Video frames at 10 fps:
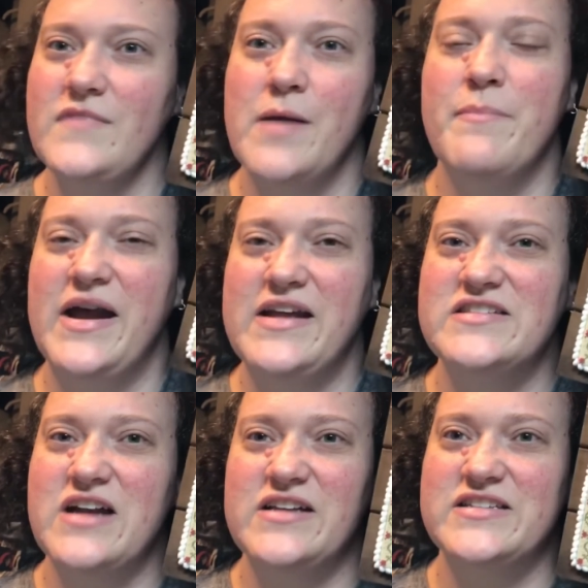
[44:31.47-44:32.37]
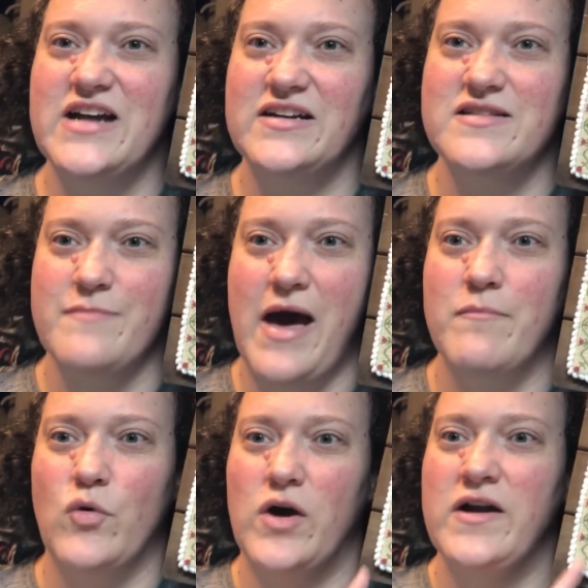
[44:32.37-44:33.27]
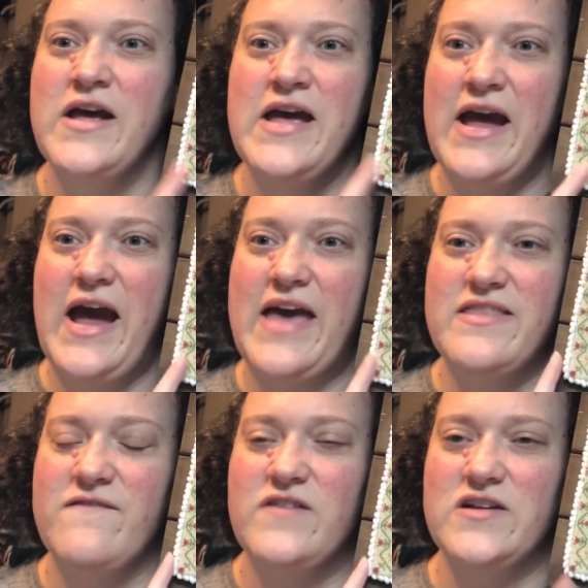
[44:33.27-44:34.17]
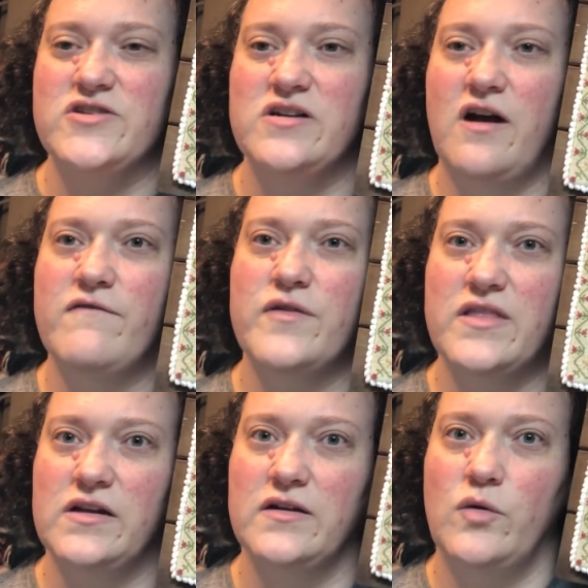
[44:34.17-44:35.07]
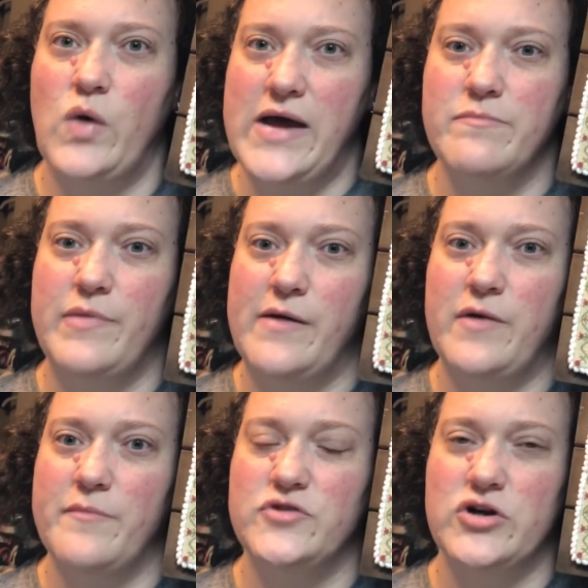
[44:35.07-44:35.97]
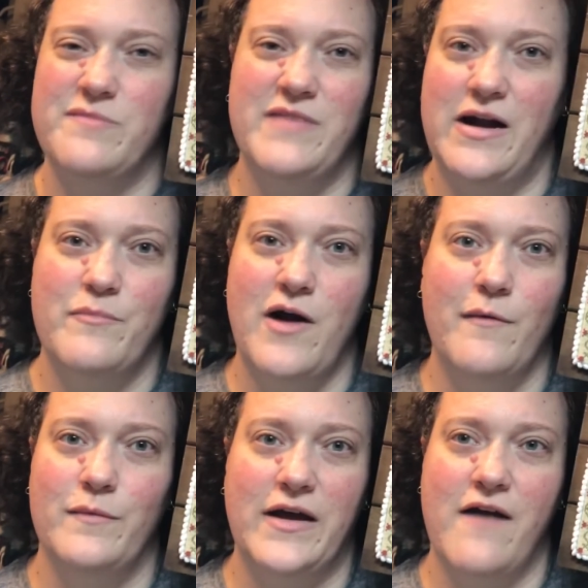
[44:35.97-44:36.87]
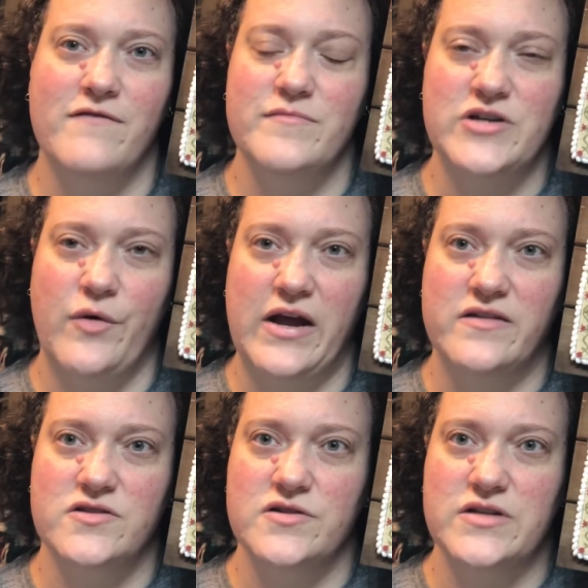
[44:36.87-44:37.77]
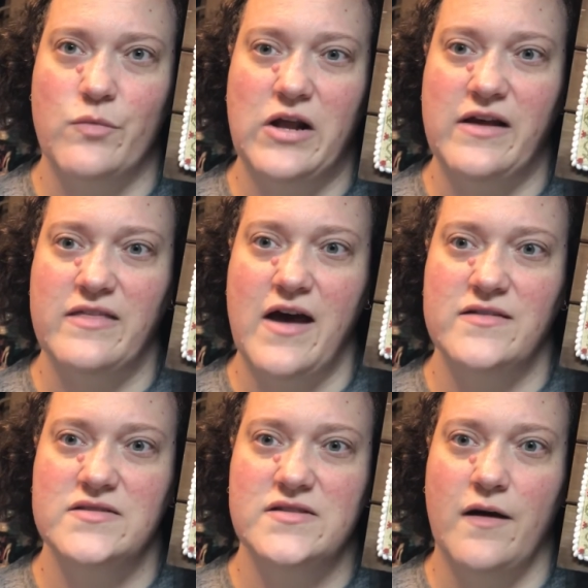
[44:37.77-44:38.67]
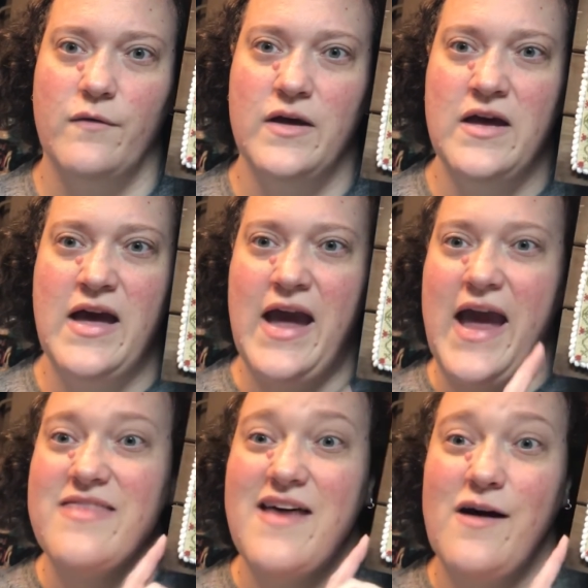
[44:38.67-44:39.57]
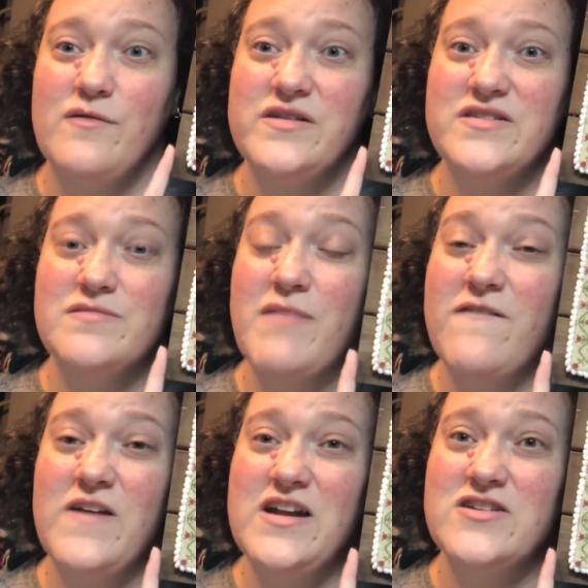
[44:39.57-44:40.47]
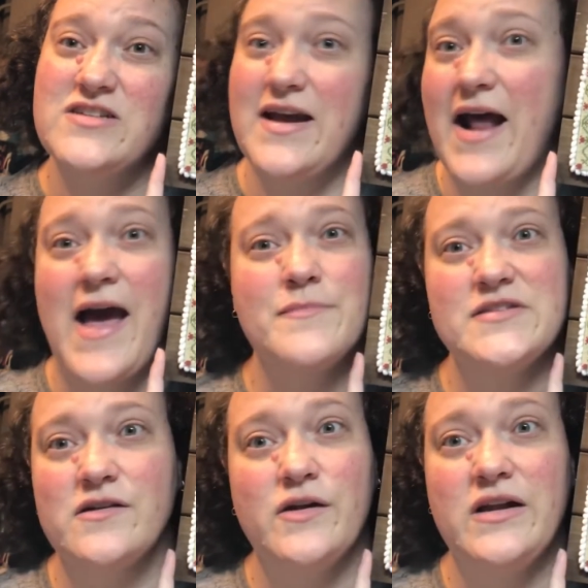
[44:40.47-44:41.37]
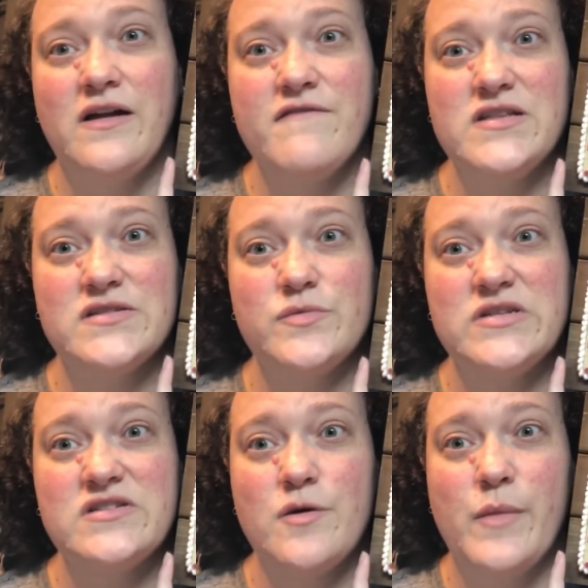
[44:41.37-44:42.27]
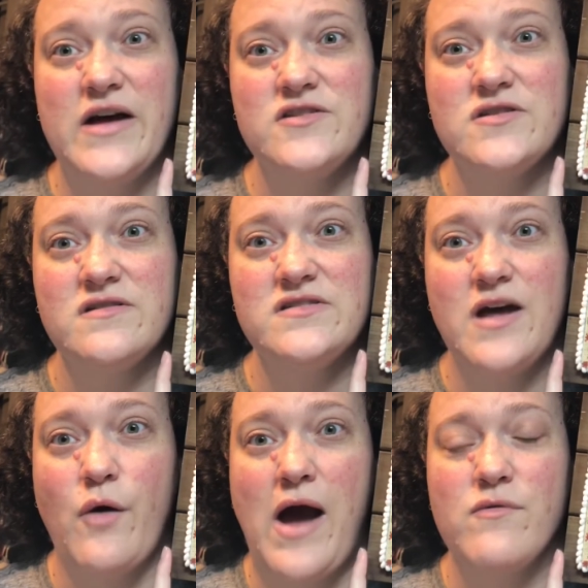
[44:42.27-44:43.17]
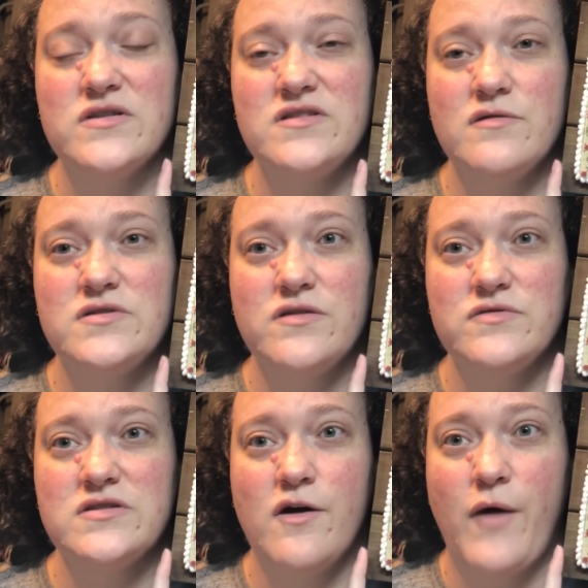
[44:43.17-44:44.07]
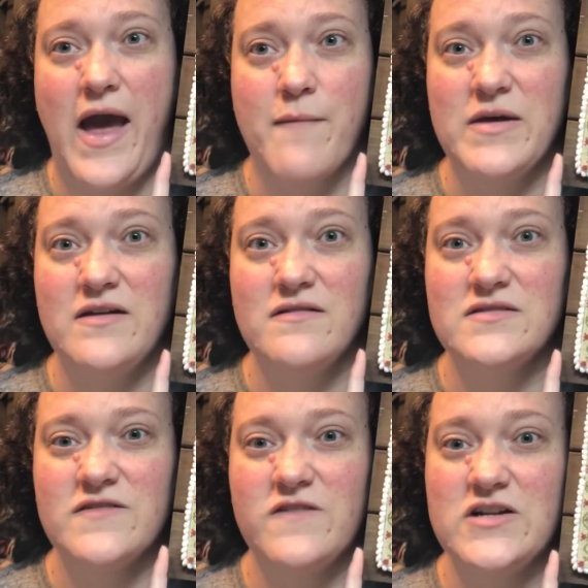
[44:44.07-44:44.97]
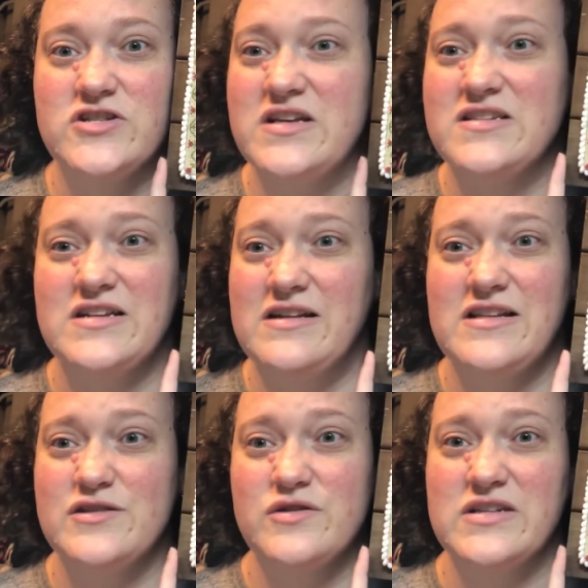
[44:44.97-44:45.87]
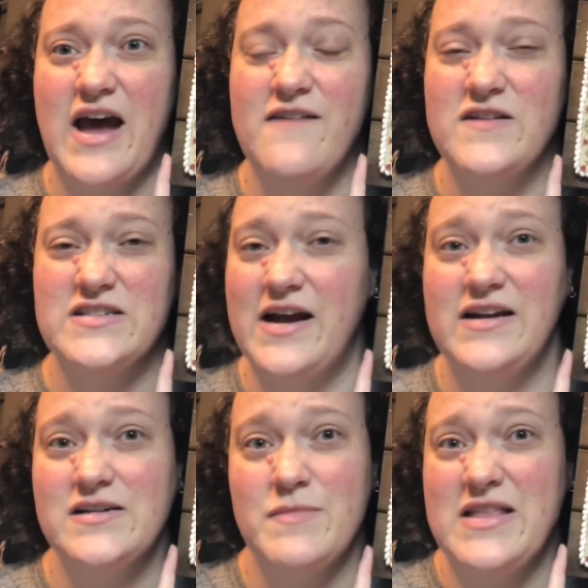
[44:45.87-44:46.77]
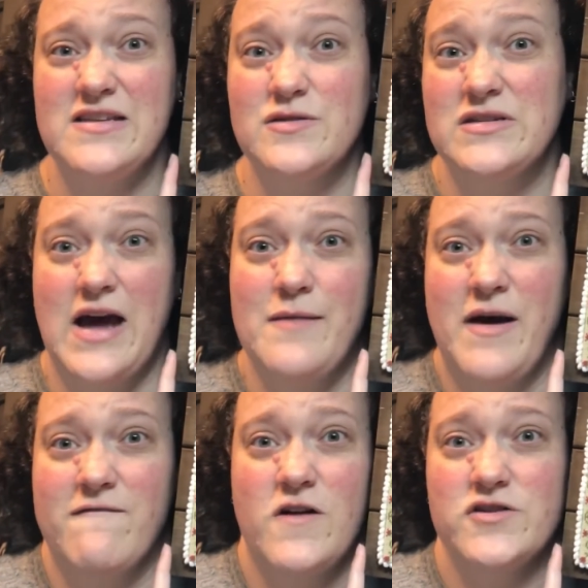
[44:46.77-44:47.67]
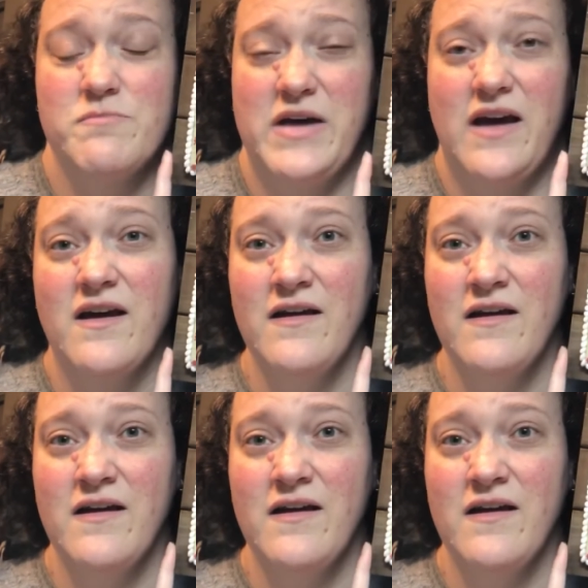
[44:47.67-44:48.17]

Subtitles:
but it's not stuck to the matte board. And then finished it off with the little white pom-pom trim that I probably got from Joann's or somewhere like that. So, and that was my finish. And I absolutely love this one so much. So I was so happy to finish this. And this was kind of exciting to me. This was kind of my first big